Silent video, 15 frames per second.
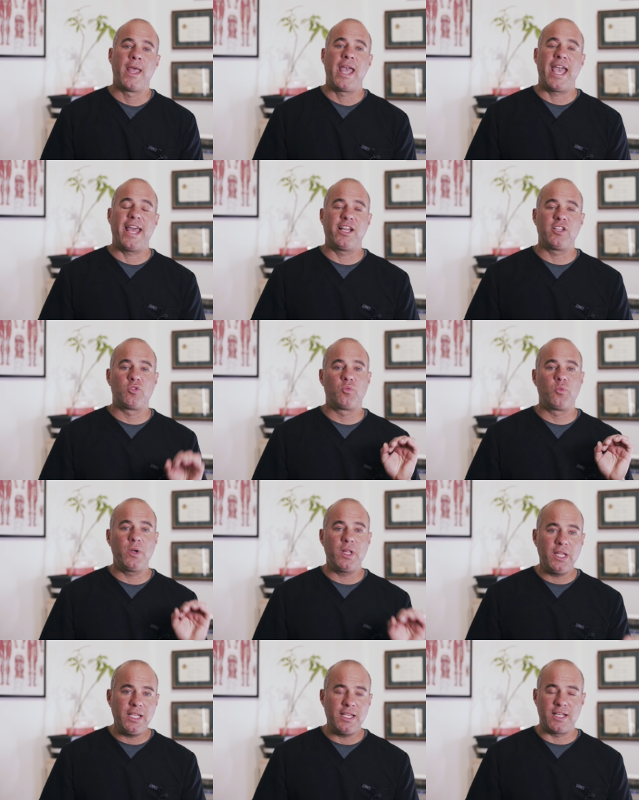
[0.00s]
And it's
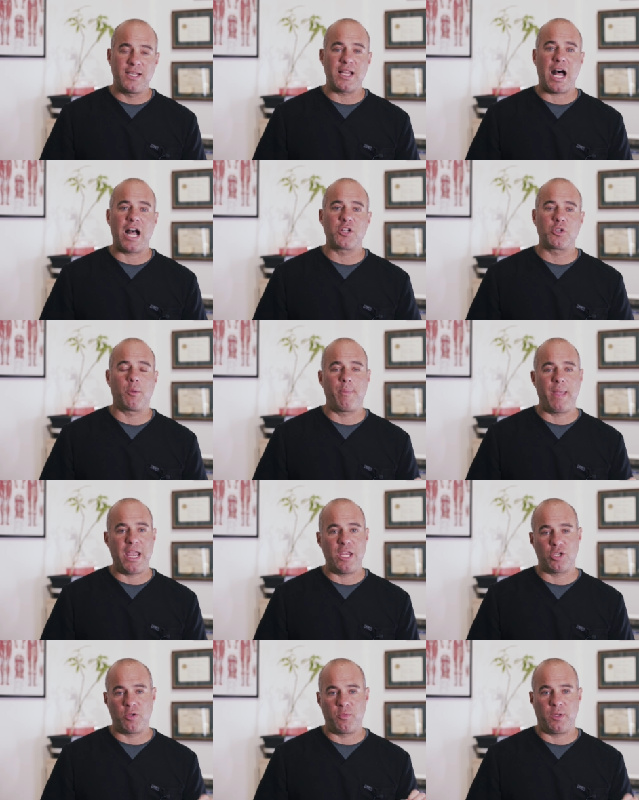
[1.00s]
really the
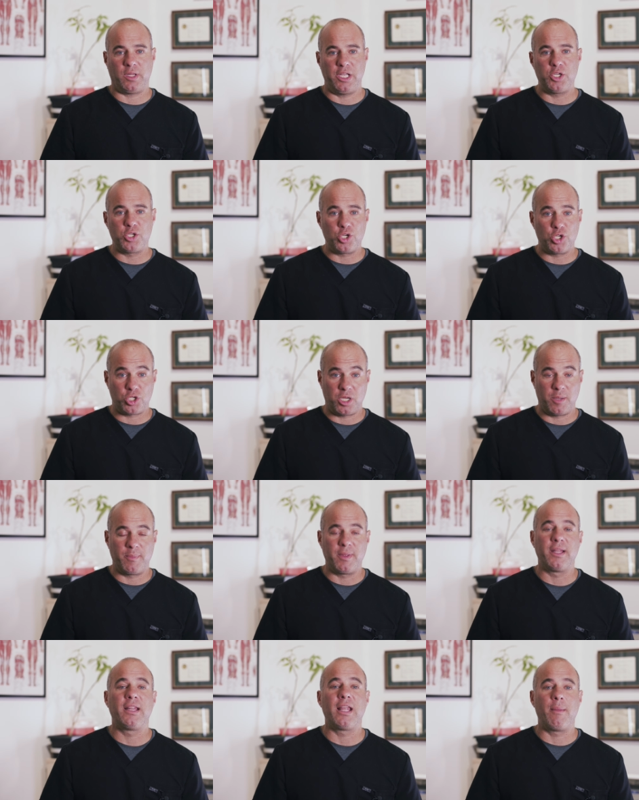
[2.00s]
doctor-patient relationship
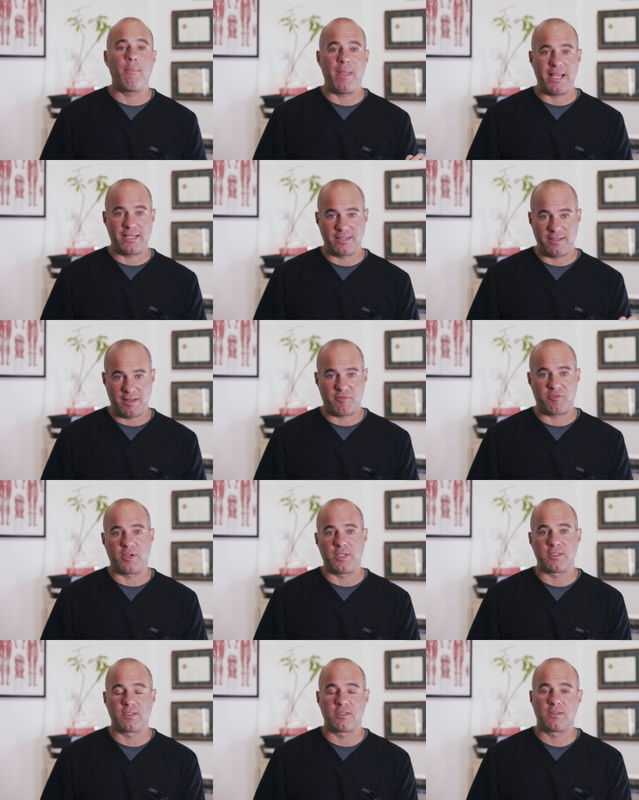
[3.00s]
that makes a
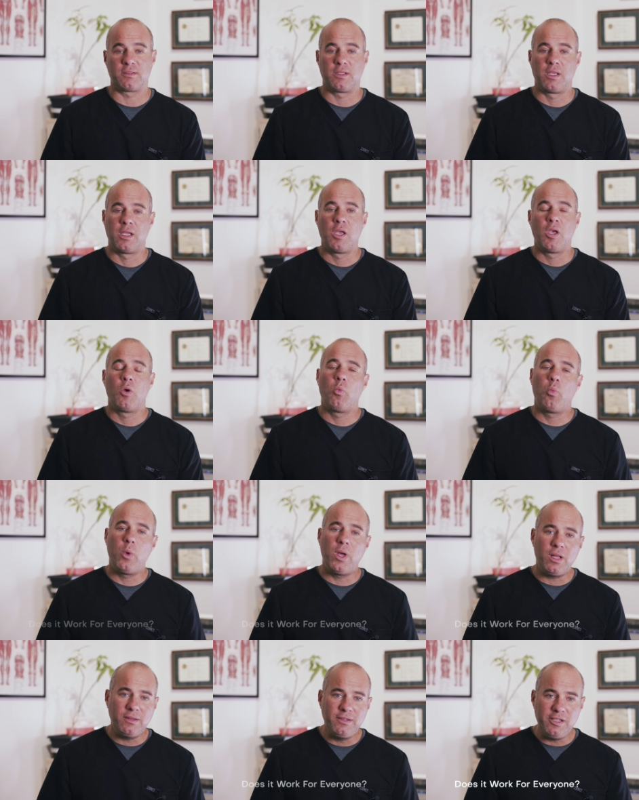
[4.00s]
difference.
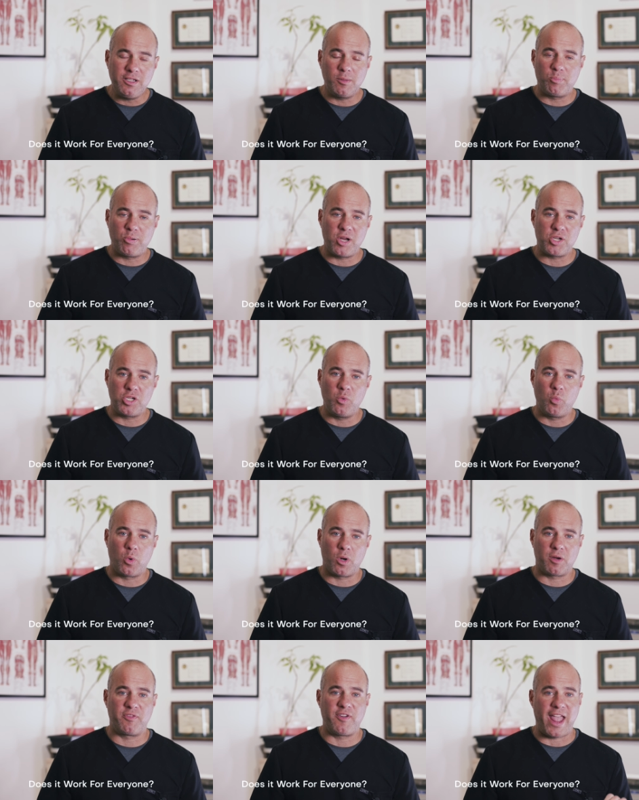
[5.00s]
Will decompression
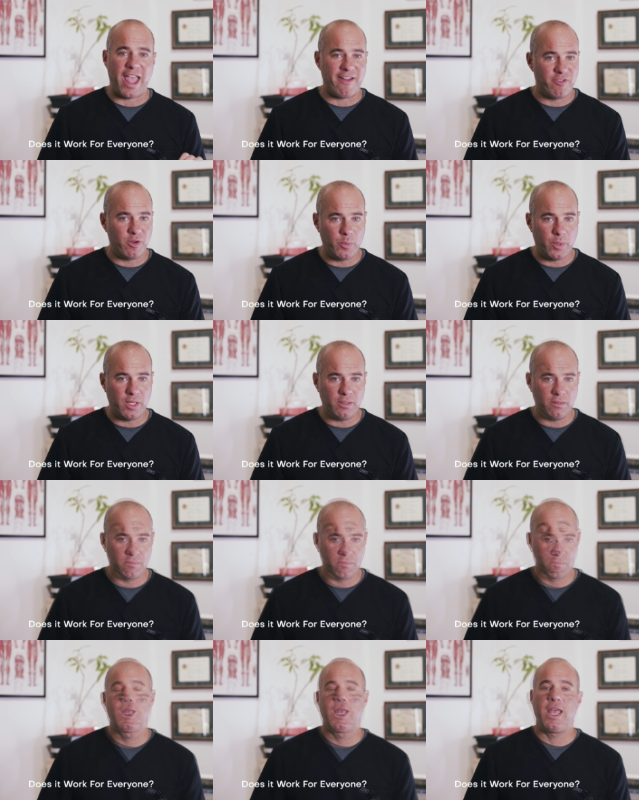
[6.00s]
work for everyone?
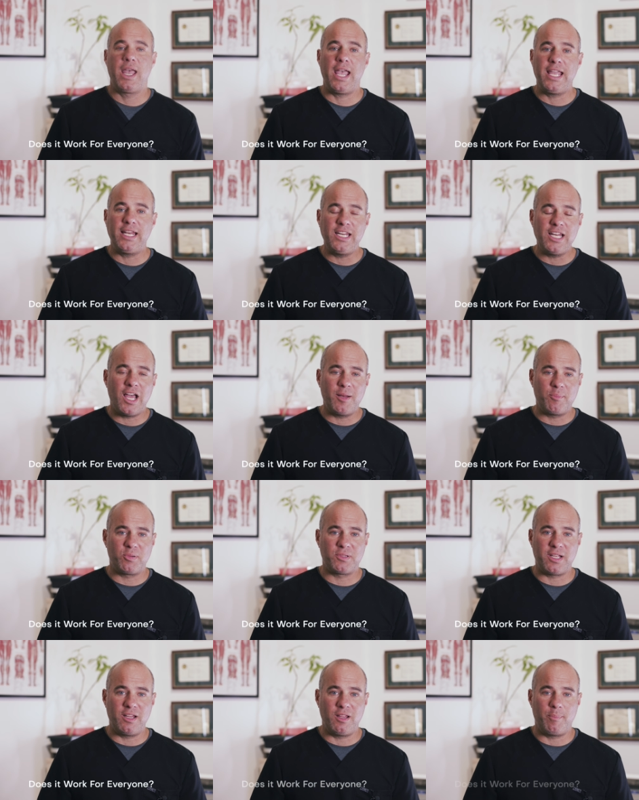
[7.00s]

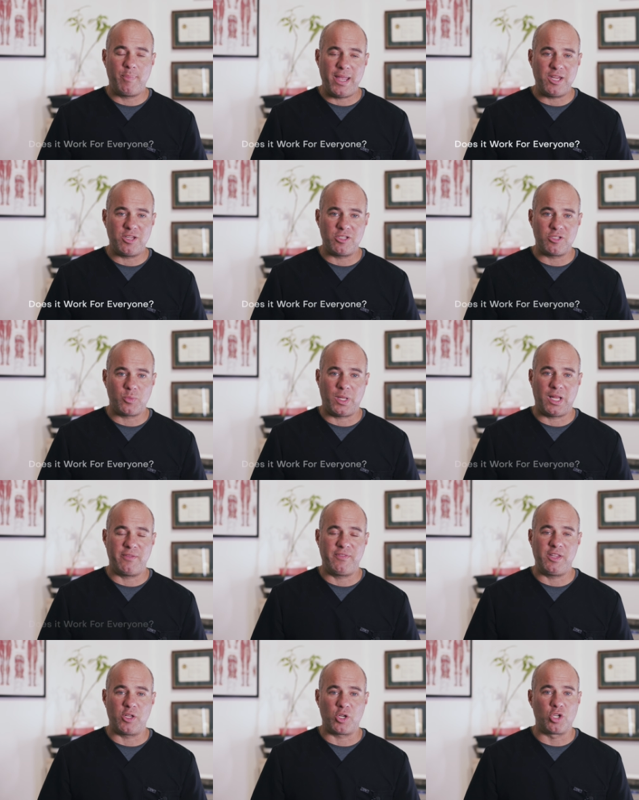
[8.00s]
89% of the patients will have
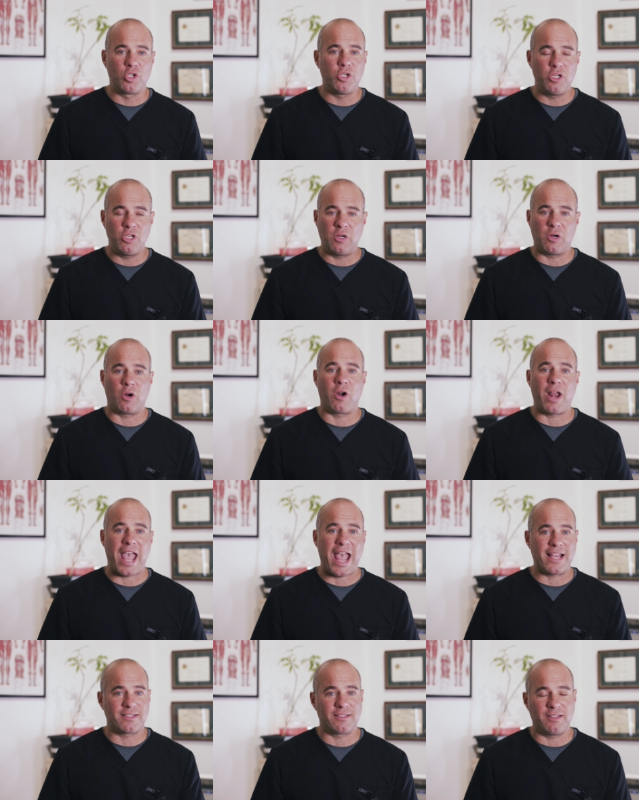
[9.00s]
either good or
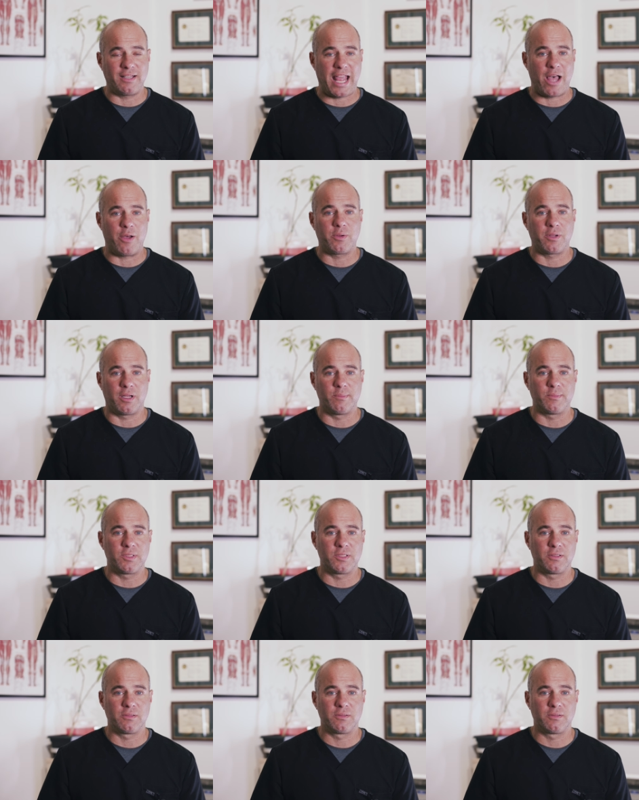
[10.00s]
excellent outcomes.